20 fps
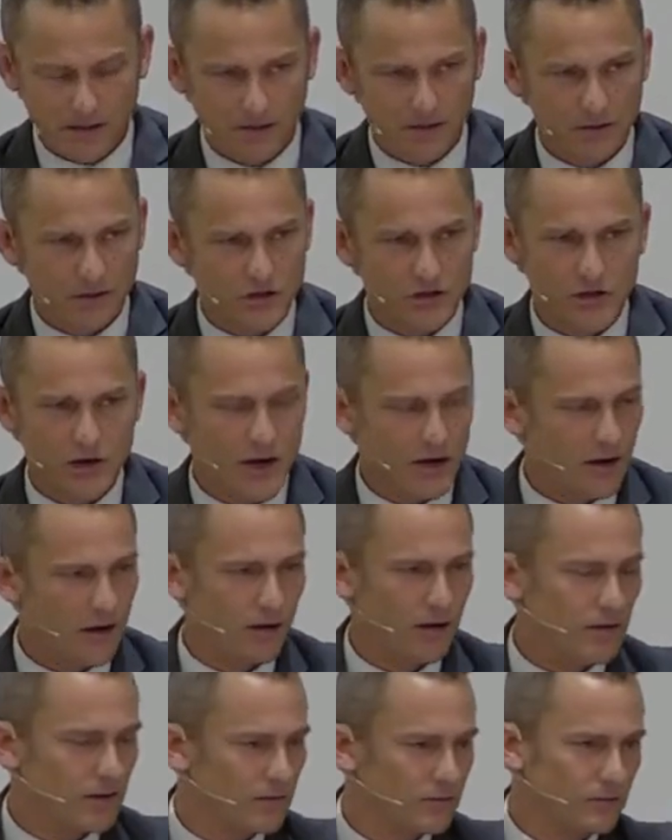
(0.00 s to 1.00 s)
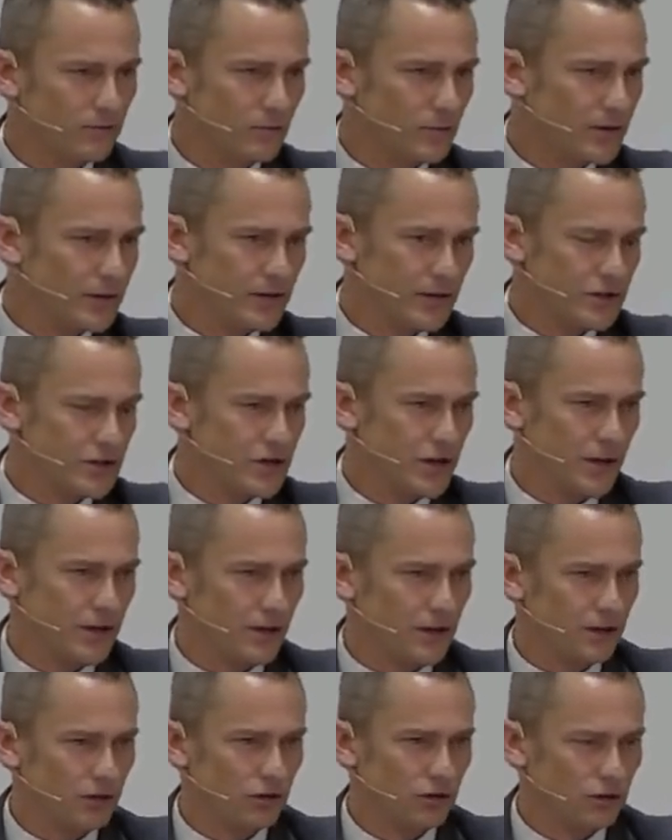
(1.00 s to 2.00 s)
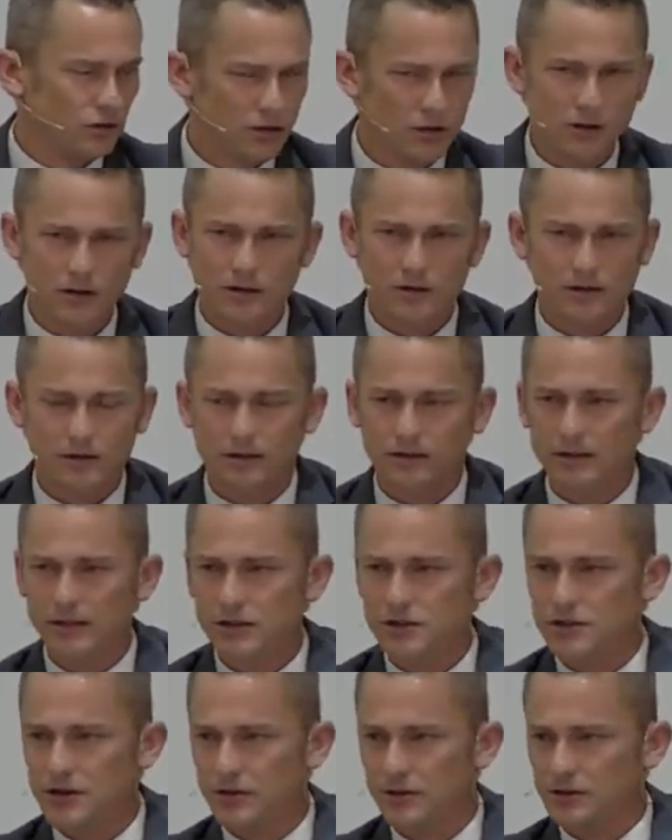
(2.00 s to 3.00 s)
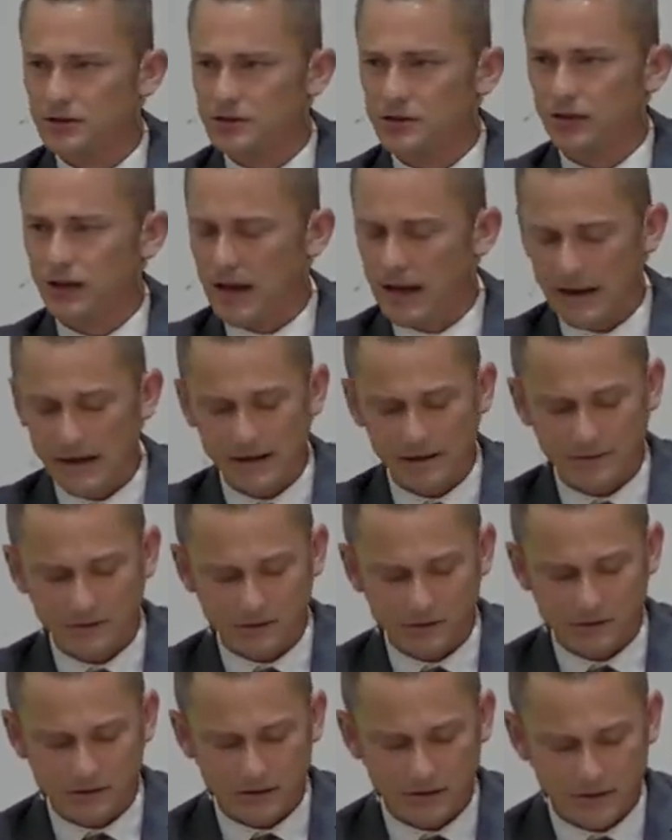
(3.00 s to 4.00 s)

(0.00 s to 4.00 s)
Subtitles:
Share with each other. Learn each other's lives.